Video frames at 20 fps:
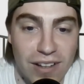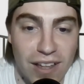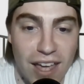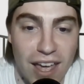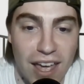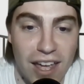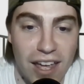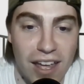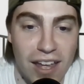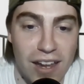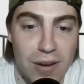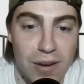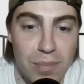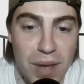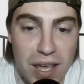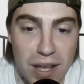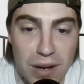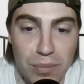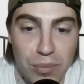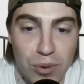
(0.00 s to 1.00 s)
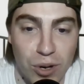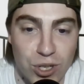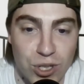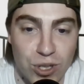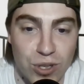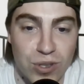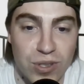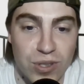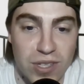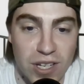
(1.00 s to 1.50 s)
and Peyton
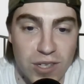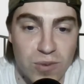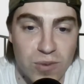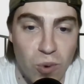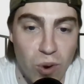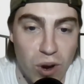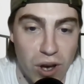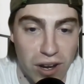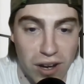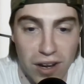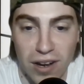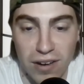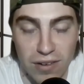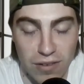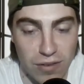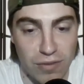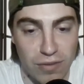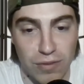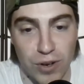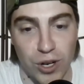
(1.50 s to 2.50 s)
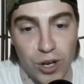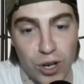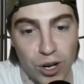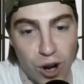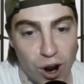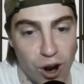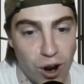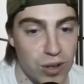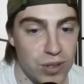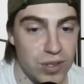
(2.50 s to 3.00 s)
Pritchard 6'1" for your
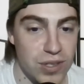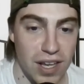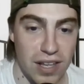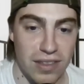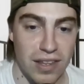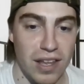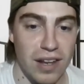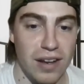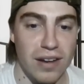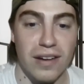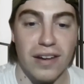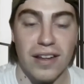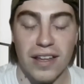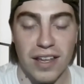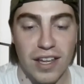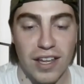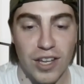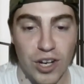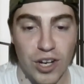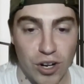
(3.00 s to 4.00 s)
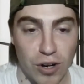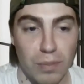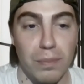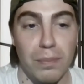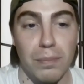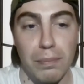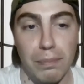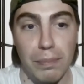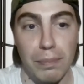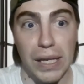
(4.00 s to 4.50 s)
guards, and then your
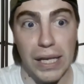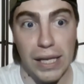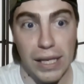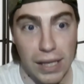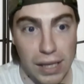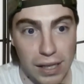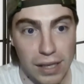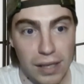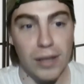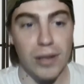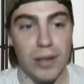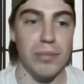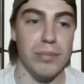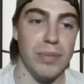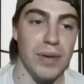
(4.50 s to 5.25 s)
big